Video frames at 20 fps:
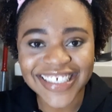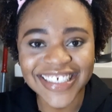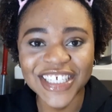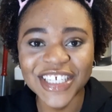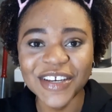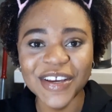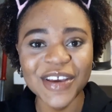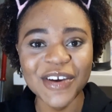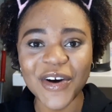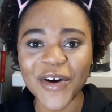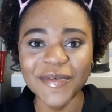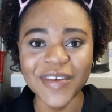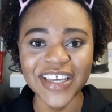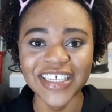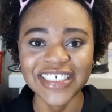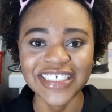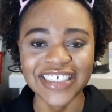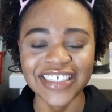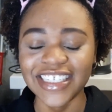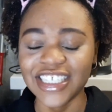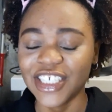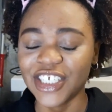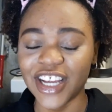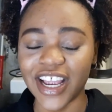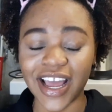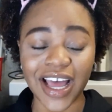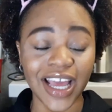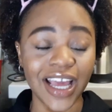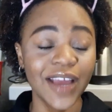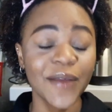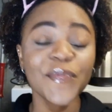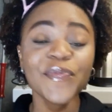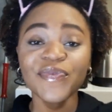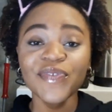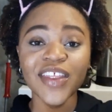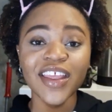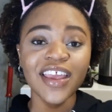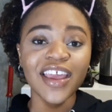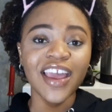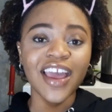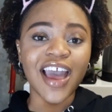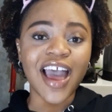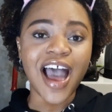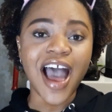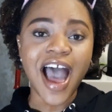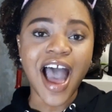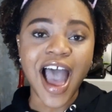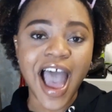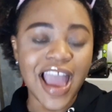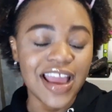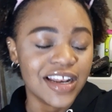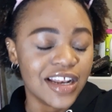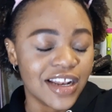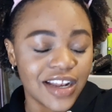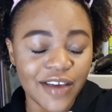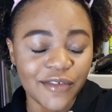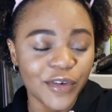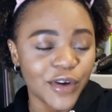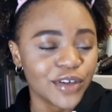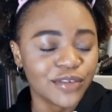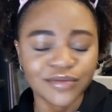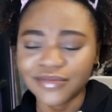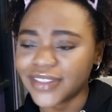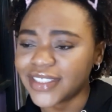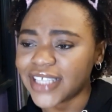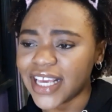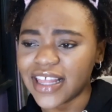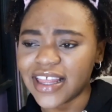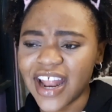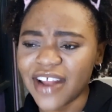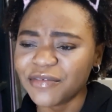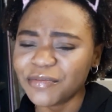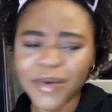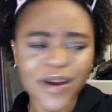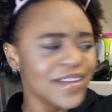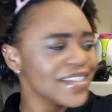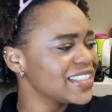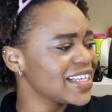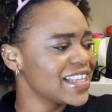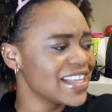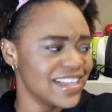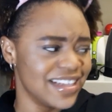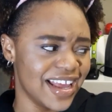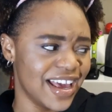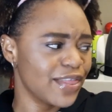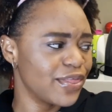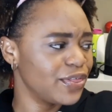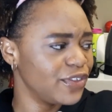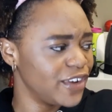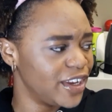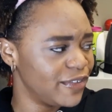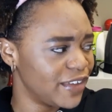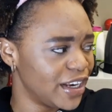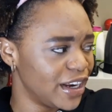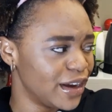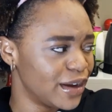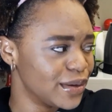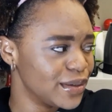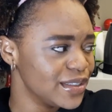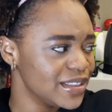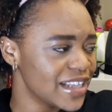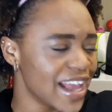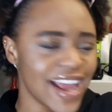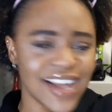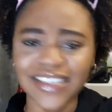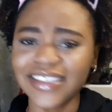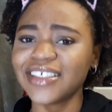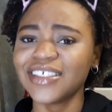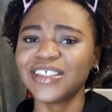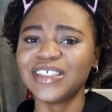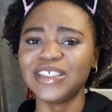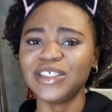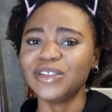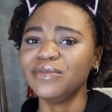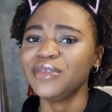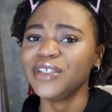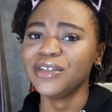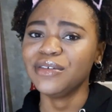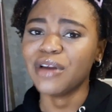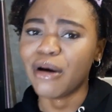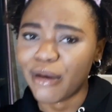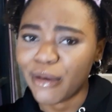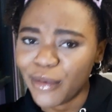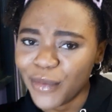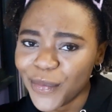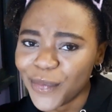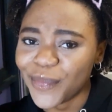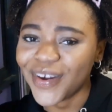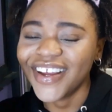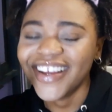You can call me a G, EJI. I never say that. I've probably said it in like 3 videos. I just assume you know.